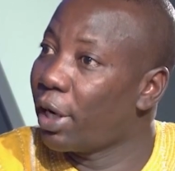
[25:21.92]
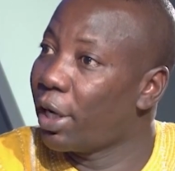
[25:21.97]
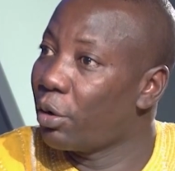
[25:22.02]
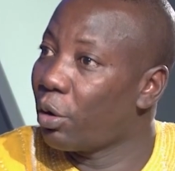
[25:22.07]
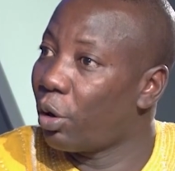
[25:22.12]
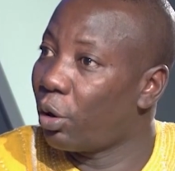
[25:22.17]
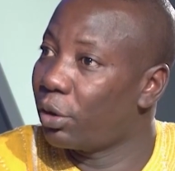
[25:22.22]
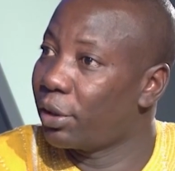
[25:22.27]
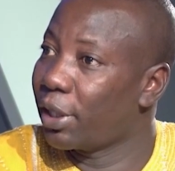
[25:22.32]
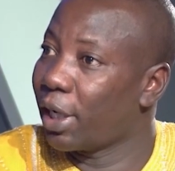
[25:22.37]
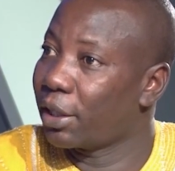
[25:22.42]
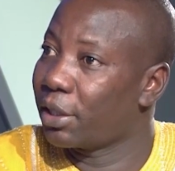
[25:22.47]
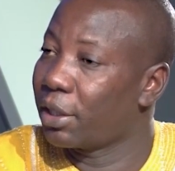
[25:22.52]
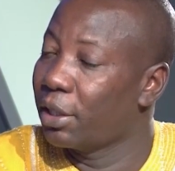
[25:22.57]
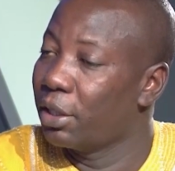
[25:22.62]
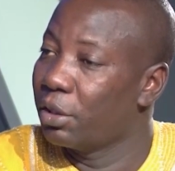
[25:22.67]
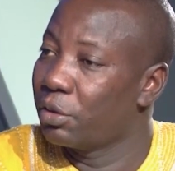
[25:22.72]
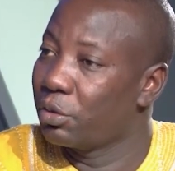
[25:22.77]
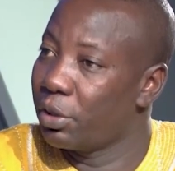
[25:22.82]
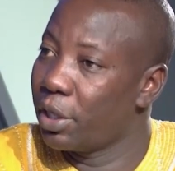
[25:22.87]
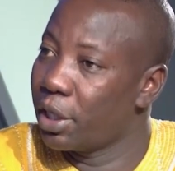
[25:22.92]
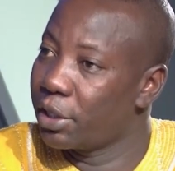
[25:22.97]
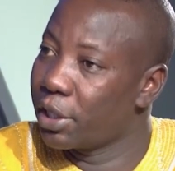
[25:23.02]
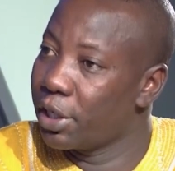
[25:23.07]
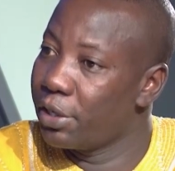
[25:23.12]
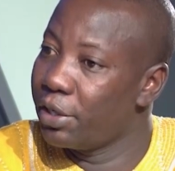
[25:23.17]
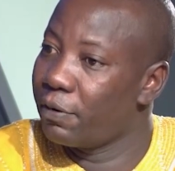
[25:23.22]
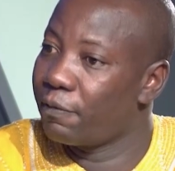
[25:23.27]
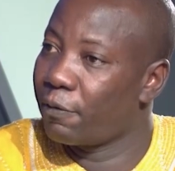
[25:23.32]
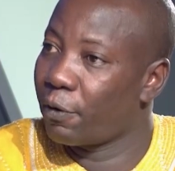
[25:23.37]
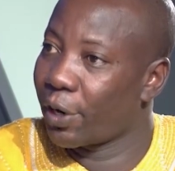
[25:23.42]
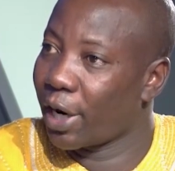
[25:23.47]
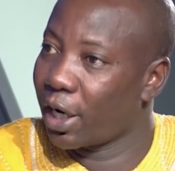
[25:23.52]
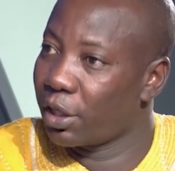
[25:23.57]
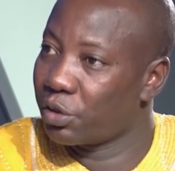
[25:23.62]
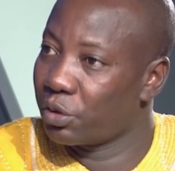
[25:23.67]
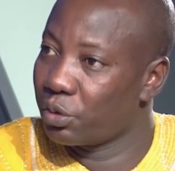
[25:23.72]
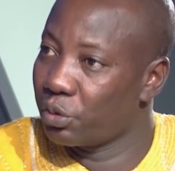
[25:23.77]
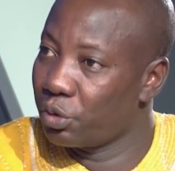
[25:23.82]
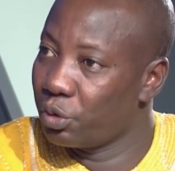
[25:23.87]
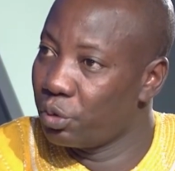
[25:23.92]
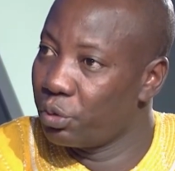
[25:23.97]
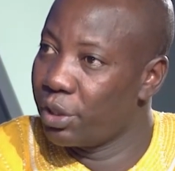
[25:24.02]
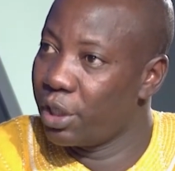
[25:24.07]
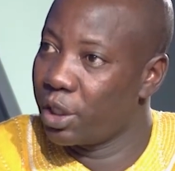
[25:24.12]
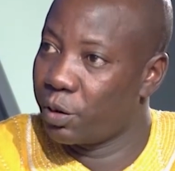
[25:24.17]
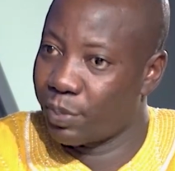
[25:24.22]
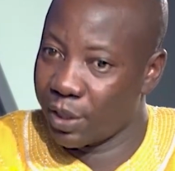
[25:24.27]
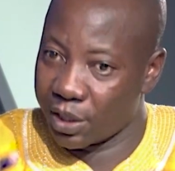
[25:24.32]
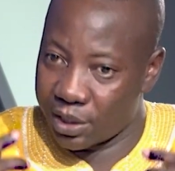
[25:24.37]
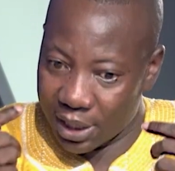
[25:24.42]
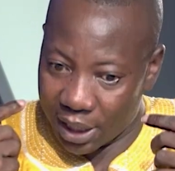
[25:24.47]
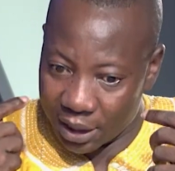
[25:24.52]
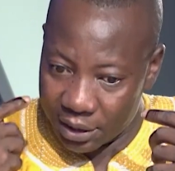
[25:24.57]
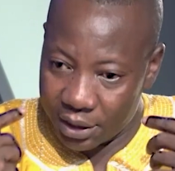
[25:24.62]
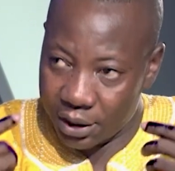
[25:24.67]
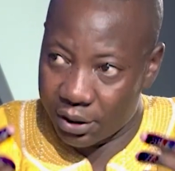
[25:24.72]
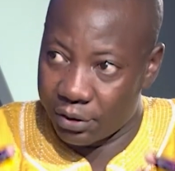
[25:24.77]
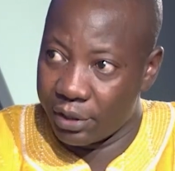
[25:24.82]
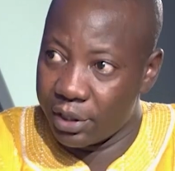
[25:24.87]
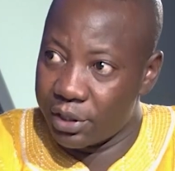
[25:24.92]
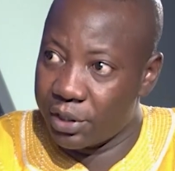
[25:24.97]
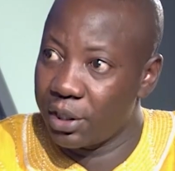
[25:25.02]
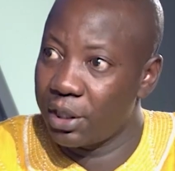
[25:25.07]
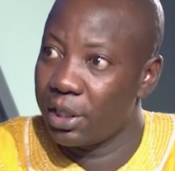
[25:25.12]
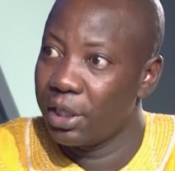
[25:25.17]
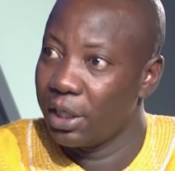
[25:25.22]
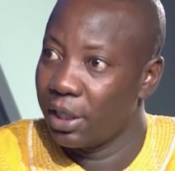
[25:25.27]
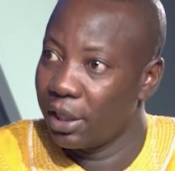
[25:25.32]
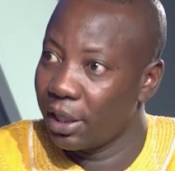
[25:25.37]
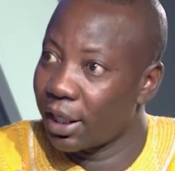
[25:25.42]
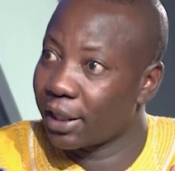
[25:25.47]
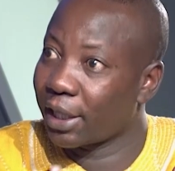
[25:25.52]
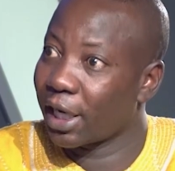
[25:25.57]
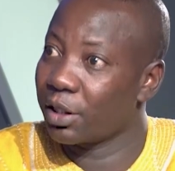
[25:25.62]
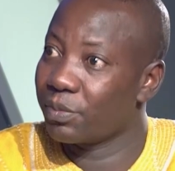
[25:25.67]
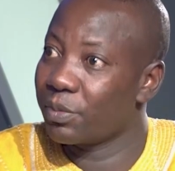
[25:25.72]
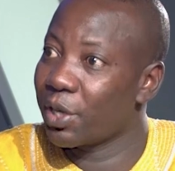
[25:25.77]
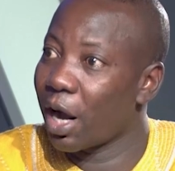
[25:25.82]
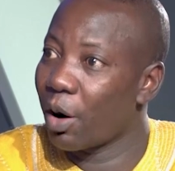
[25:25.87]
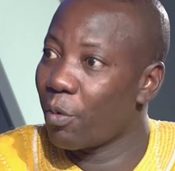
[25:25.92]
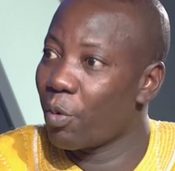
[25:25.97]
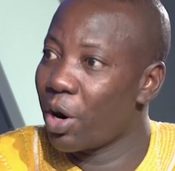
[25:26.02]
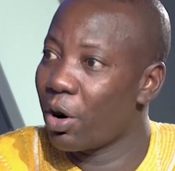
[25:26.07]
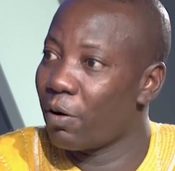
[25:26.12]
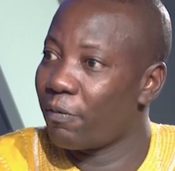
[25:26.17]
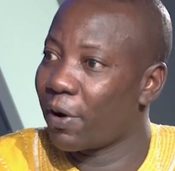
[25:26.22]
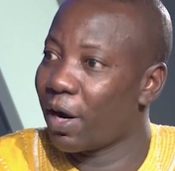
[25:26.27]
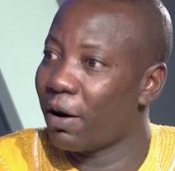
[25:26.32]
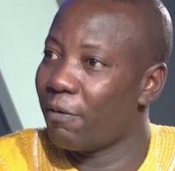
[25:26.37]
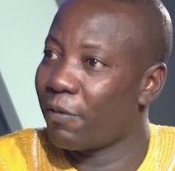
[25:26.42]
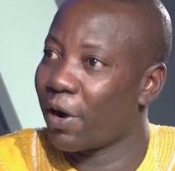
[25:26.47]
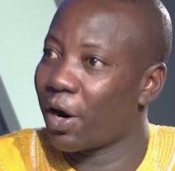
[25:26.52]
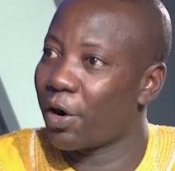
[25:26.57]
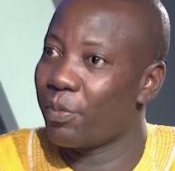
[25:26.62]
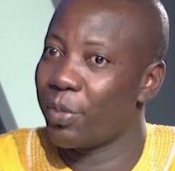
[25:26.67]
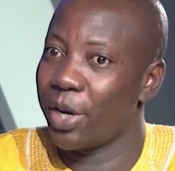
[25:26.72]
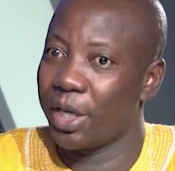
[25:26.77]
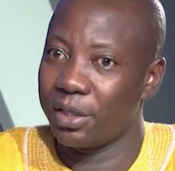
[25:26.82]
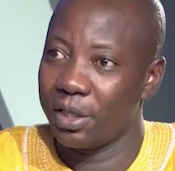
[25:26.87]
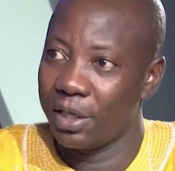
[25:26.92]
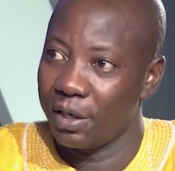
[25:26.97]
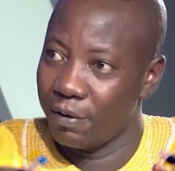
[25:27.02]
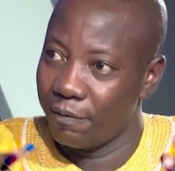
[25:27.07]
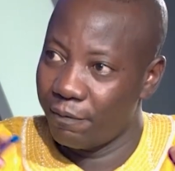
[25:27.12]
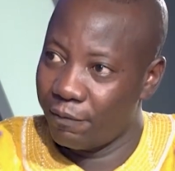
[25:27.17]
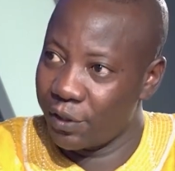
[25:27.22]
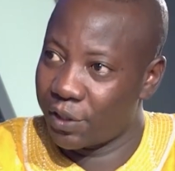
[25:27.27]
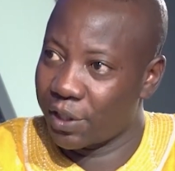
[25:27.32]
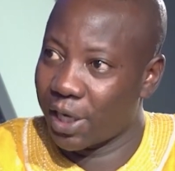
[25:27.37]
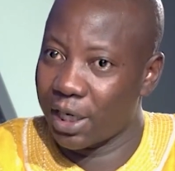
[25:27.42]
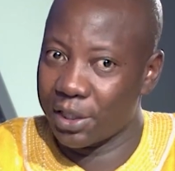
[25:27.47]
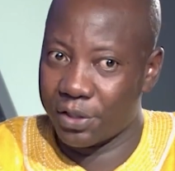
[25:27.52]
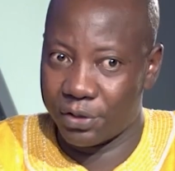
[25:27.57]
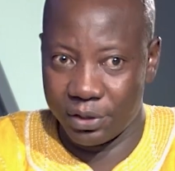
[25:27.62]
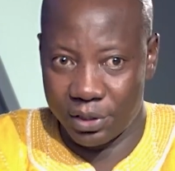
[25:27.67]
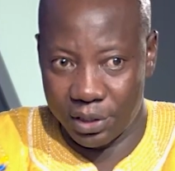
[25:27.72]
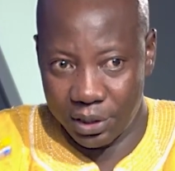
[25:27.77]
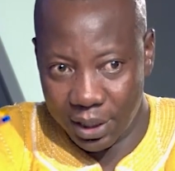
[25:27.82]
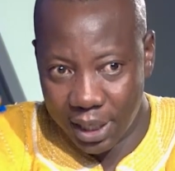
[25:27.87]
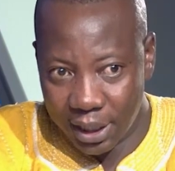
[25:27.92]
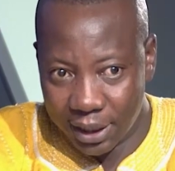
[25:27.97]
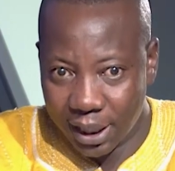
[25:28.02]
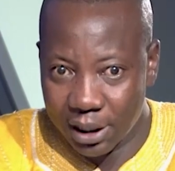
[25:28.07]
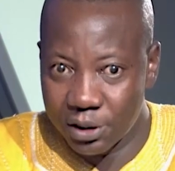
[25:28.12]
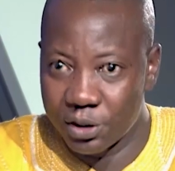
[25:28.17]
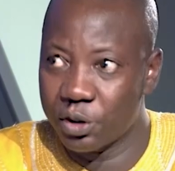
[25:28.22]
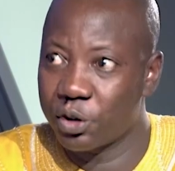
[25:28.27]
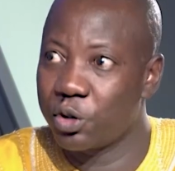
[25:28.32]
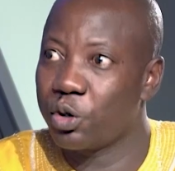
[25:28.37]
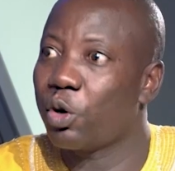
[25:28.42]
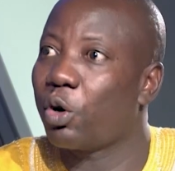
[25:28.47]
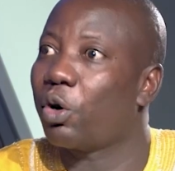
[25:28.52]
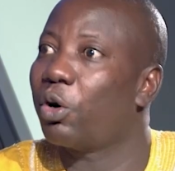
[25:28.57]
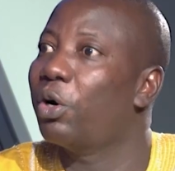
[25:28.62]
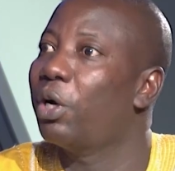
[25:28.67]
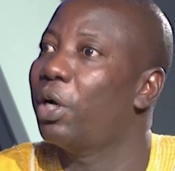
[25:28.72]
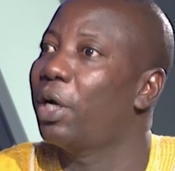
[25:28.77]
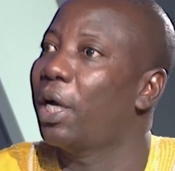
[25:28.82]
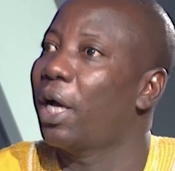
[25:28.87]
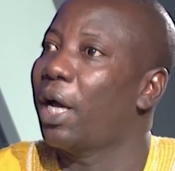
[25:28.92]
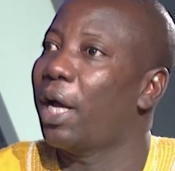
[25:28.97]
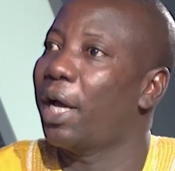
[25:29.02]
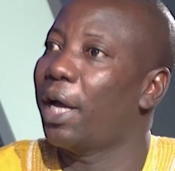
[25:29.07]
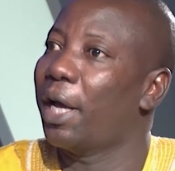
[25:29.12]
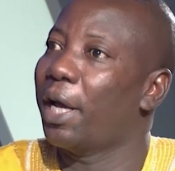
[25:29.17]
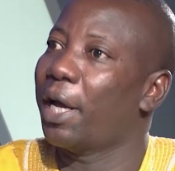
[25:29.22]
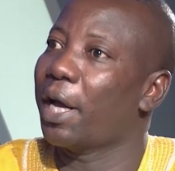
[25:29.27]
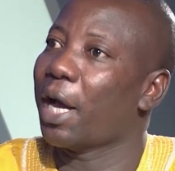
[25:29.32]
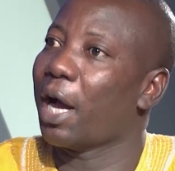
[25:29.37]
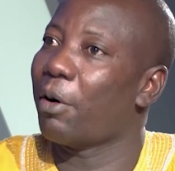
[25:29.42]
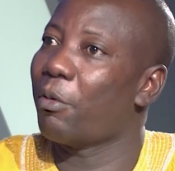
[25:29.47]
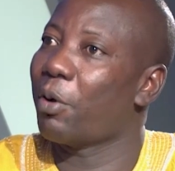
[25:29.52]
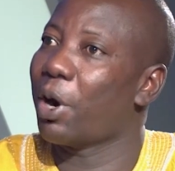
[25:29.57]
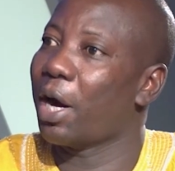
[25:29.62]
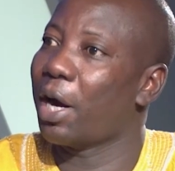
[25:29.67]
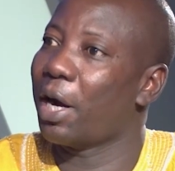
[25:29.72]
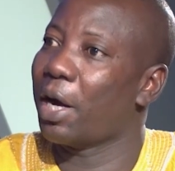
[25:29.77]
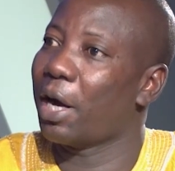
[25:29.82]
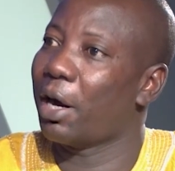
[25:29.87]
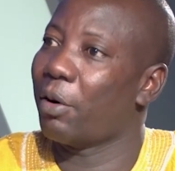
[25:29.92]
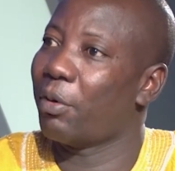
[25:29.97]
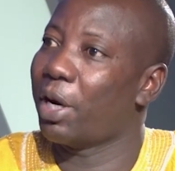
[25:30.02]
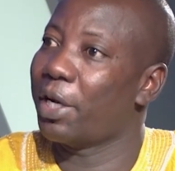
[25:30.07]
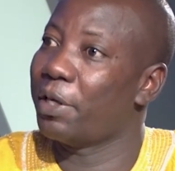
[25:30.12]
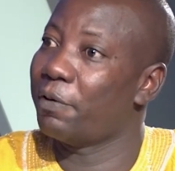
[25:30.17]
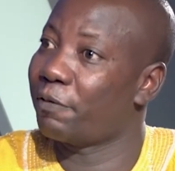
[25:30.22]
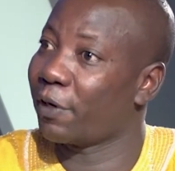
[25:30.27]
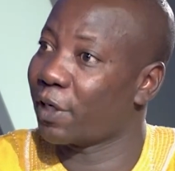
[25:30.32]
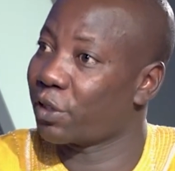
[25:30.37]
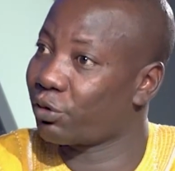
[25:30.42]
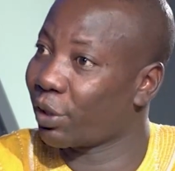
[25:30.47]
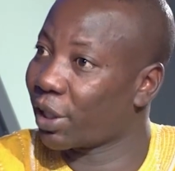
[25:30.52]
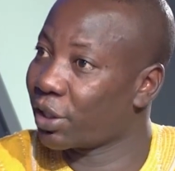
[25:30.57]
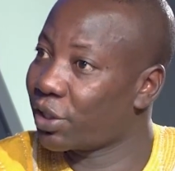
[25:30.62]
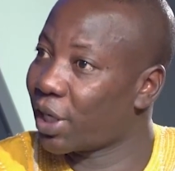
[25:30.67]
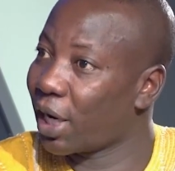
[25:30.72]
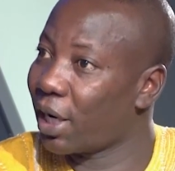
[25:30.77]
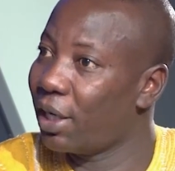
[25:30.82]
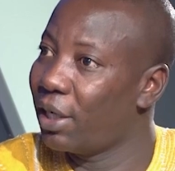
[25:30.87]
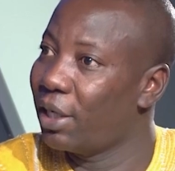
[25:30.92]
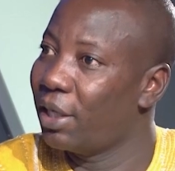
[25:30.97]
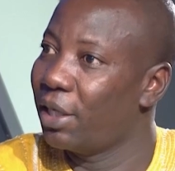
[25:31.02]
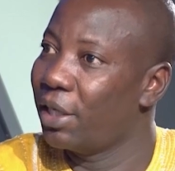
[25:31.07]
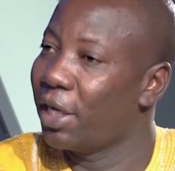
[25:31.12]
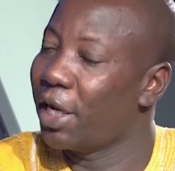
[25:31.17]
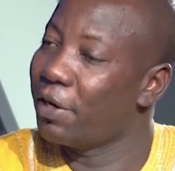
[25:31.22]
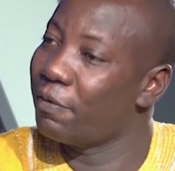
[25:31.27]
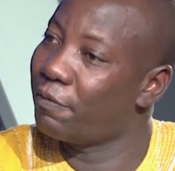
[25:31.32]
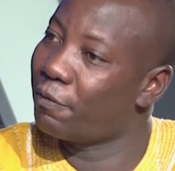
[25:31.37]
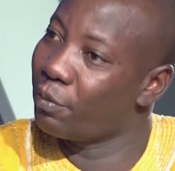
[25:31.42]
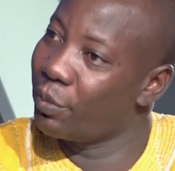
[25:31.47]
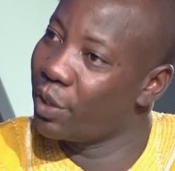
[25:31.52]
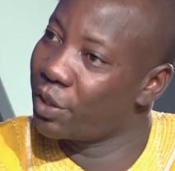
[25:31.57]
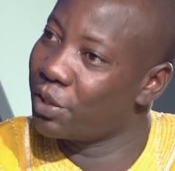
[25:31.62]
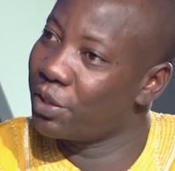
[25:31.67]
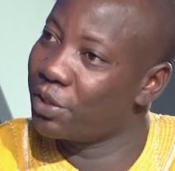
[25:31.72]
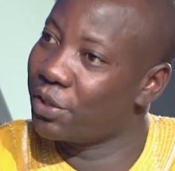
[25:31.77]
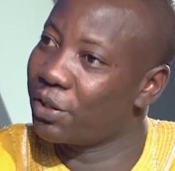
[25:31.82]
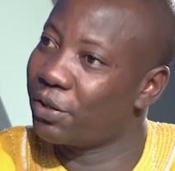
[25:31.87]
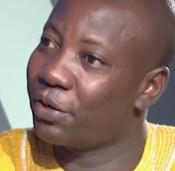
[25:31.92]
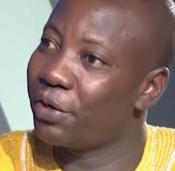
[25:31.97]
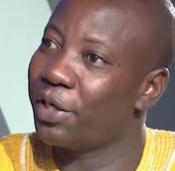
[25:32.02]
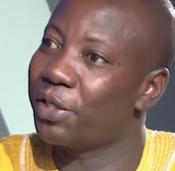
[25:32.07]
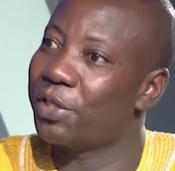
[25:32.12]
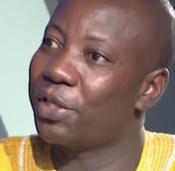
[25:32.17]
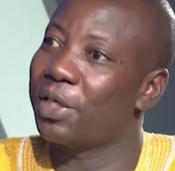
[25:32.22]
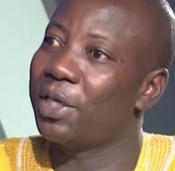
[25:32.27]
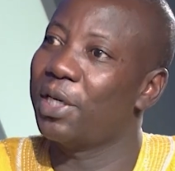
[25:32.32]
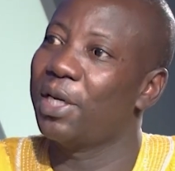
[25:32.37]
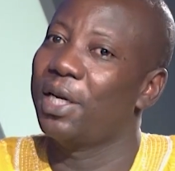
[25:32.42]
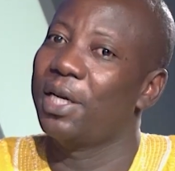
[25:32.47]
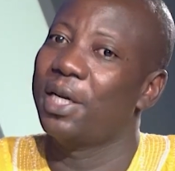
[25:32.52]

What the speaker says: all that. So there's a need for us to do this. Personal security, let us be aware of our environment. Fiscal security, let us secure our infrastructure. And information security,